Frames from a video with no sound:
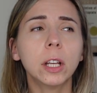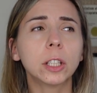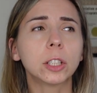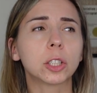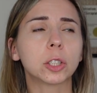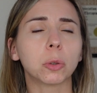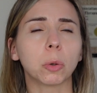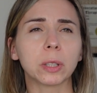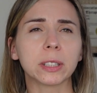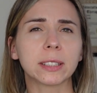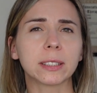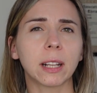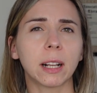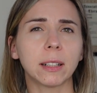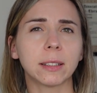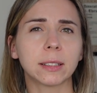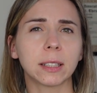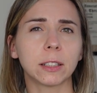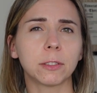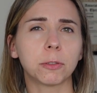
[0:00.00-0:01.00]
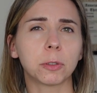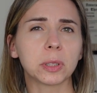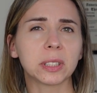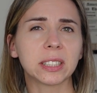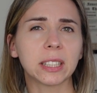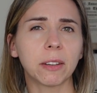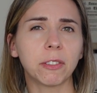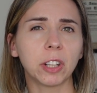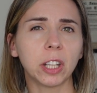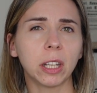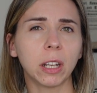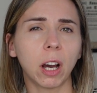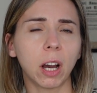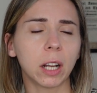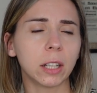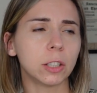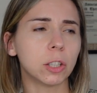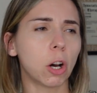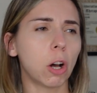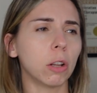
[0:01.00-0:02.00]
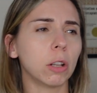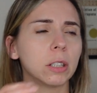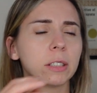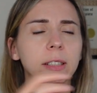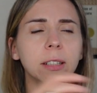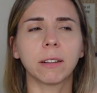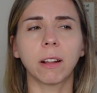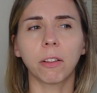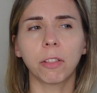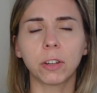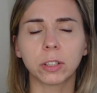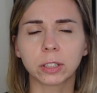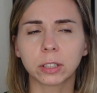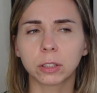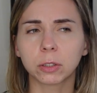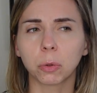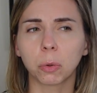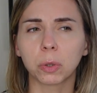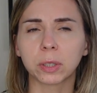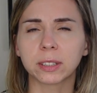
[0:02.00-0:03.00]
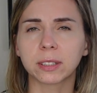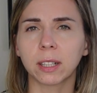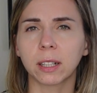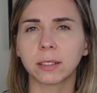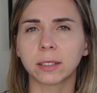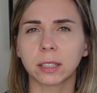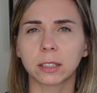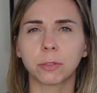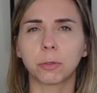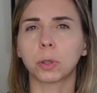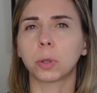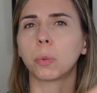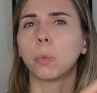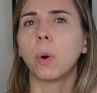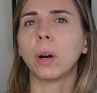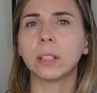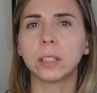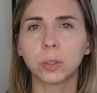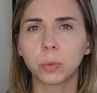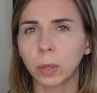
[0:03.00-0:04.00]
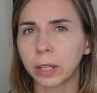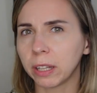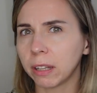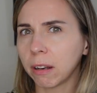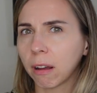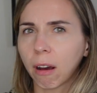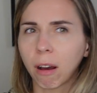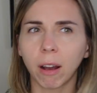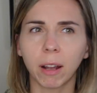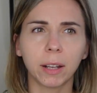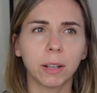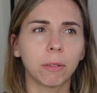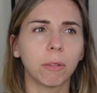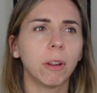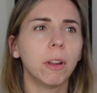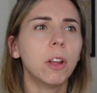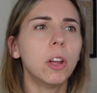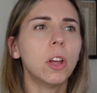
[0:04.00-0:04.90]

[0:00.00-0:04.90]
store sells it for seventy-nine dollars, another store sells it for one twenty-nine,